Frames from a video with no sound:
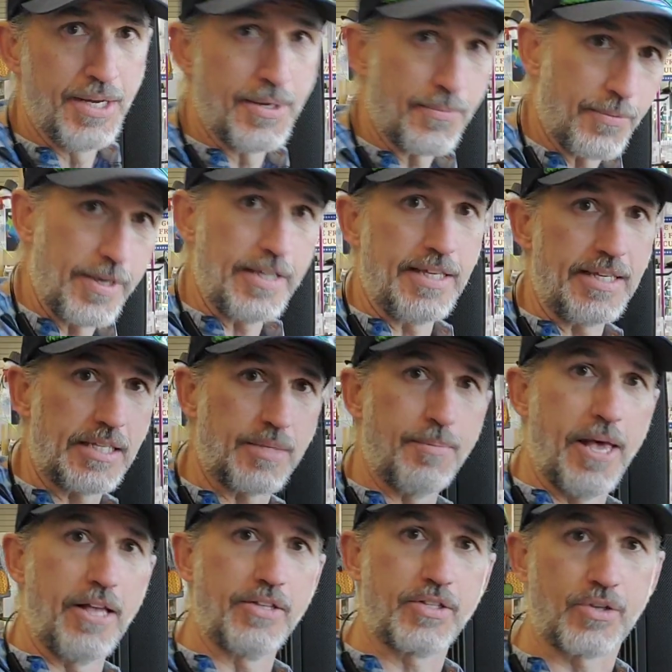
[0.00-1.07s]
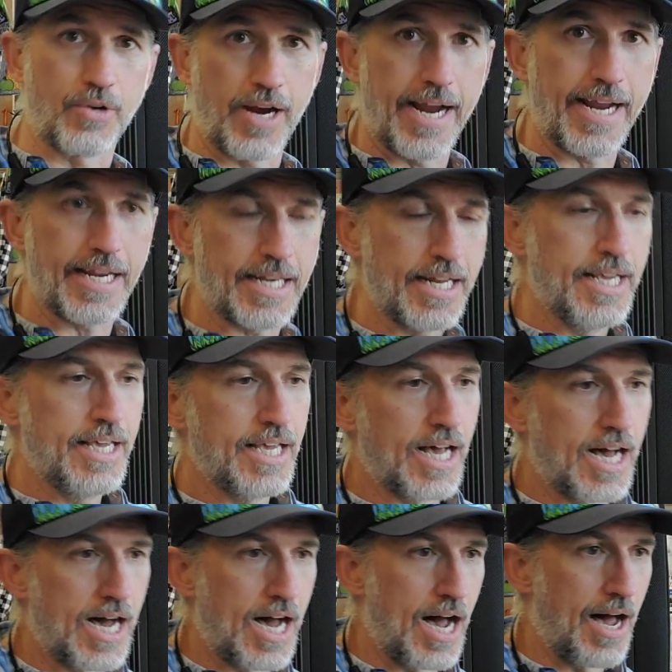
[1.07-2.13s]
really smells great,
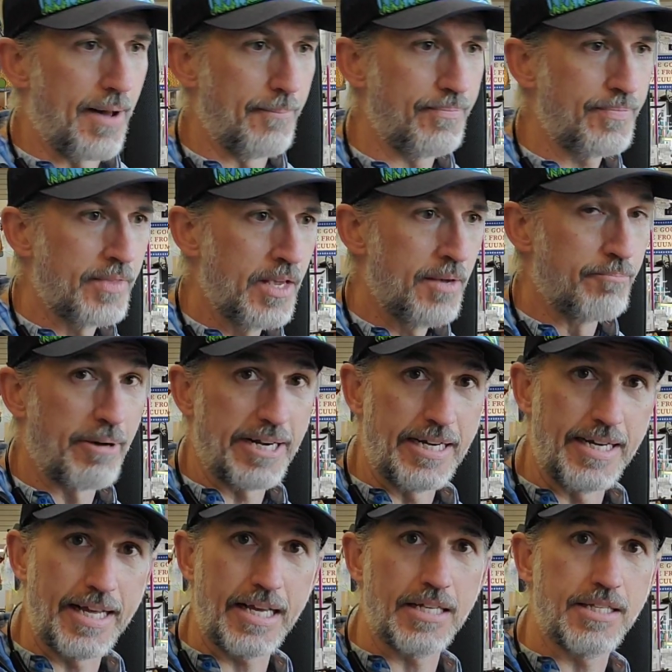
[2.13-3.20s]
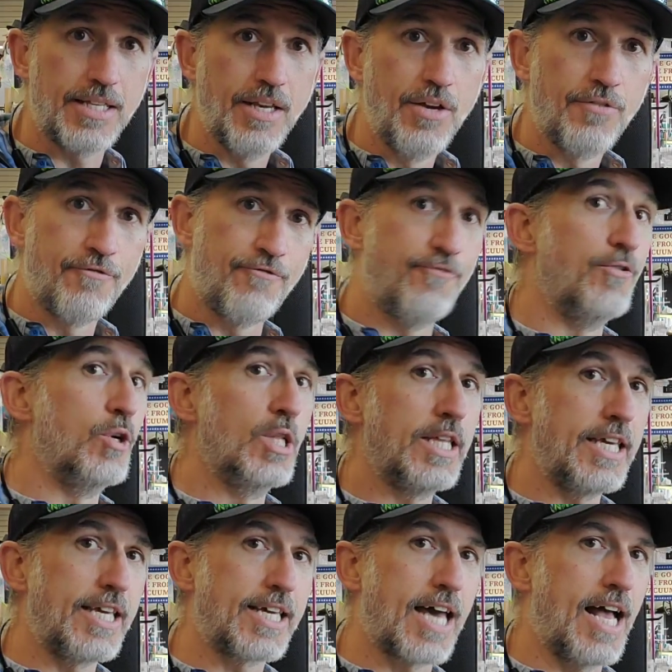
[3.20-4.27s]
but it is
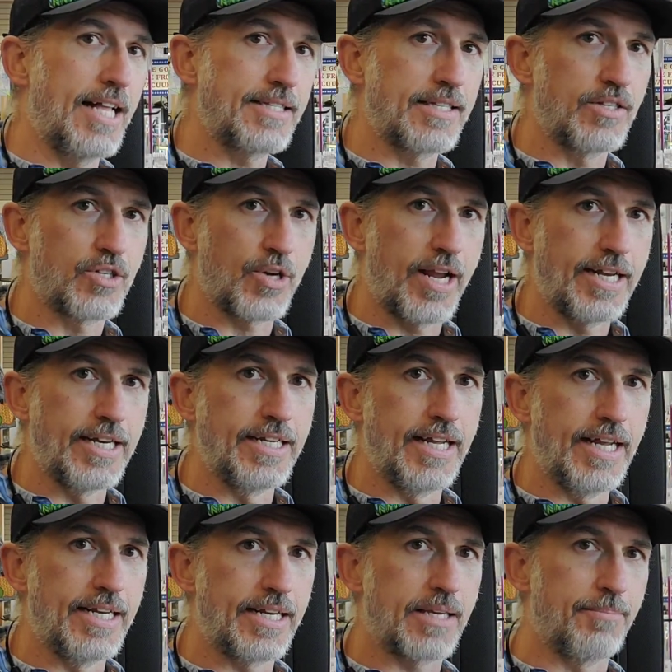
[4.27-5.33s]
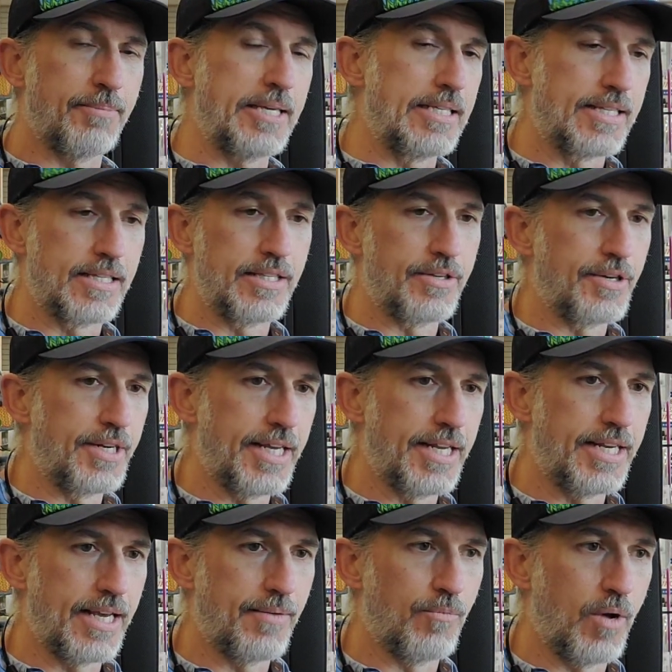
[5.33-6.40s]
fully concentrated and it can be
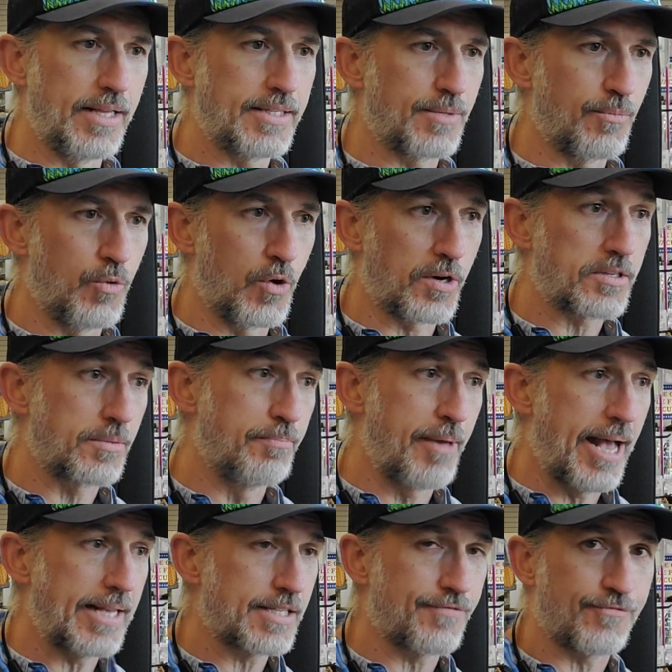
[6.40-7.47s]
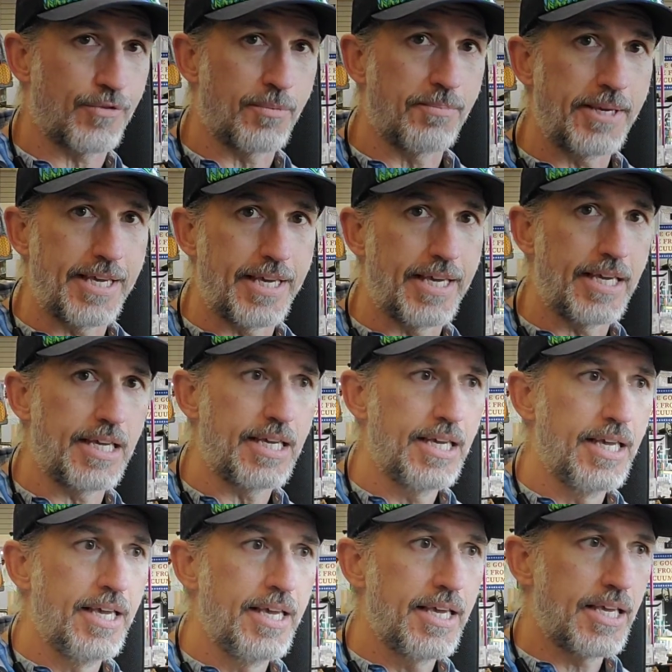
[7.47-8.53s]
diluted. And what's worked best for me
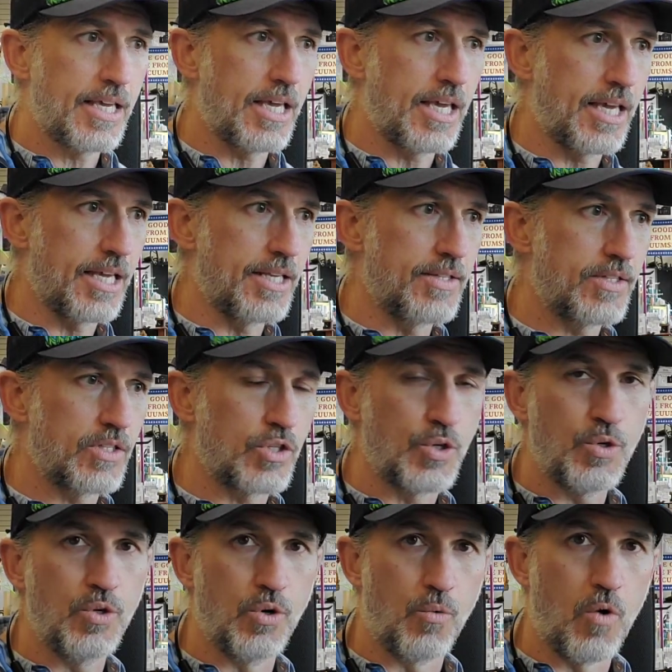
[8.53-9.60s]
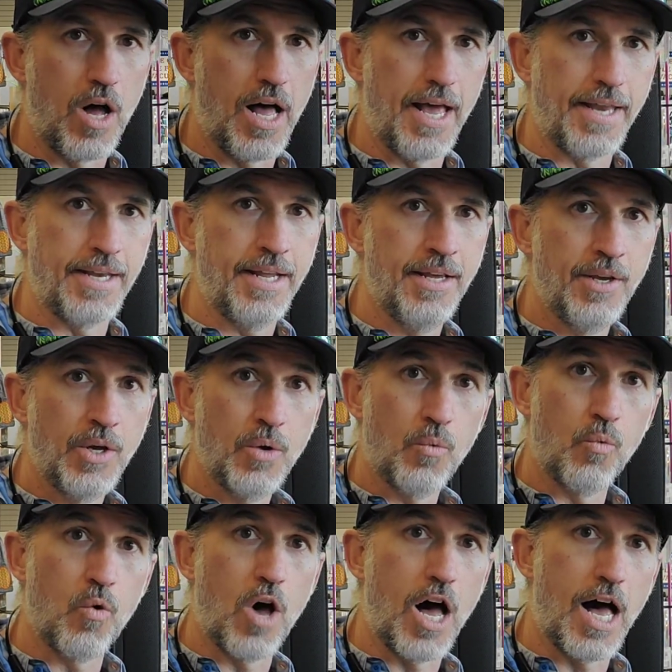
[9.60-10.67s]
is 2-to-1
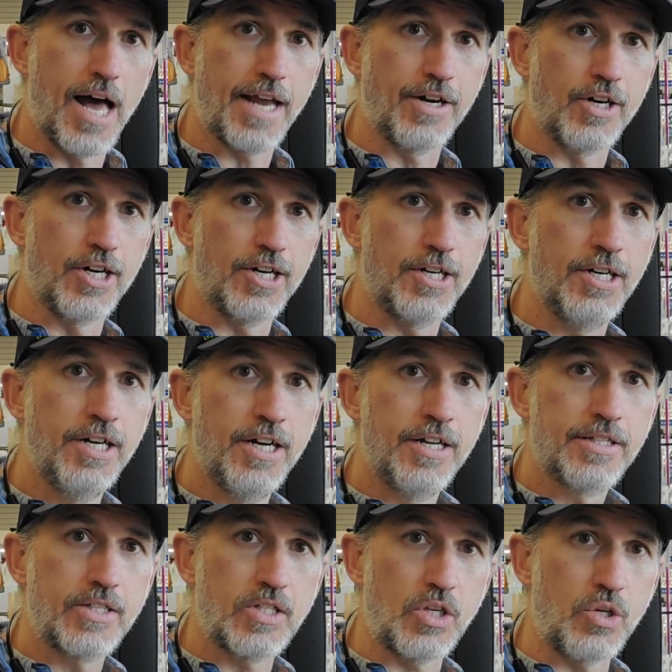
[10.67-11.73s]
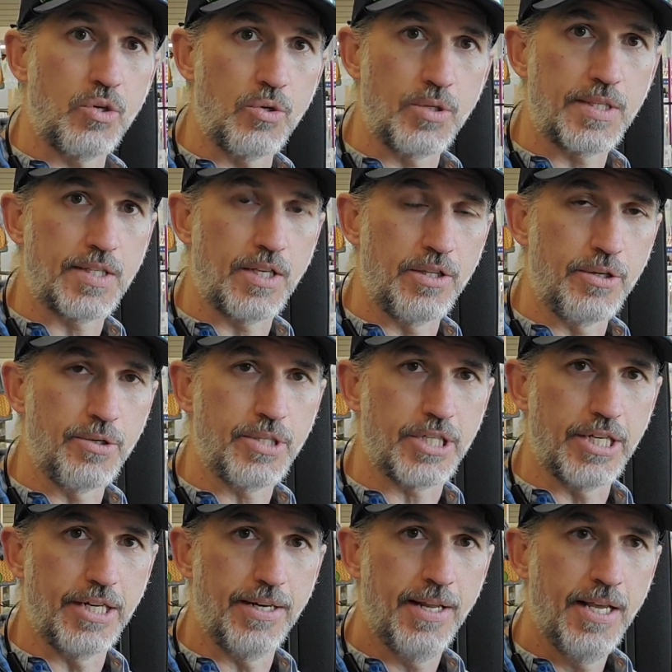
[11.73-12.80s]
water to solution.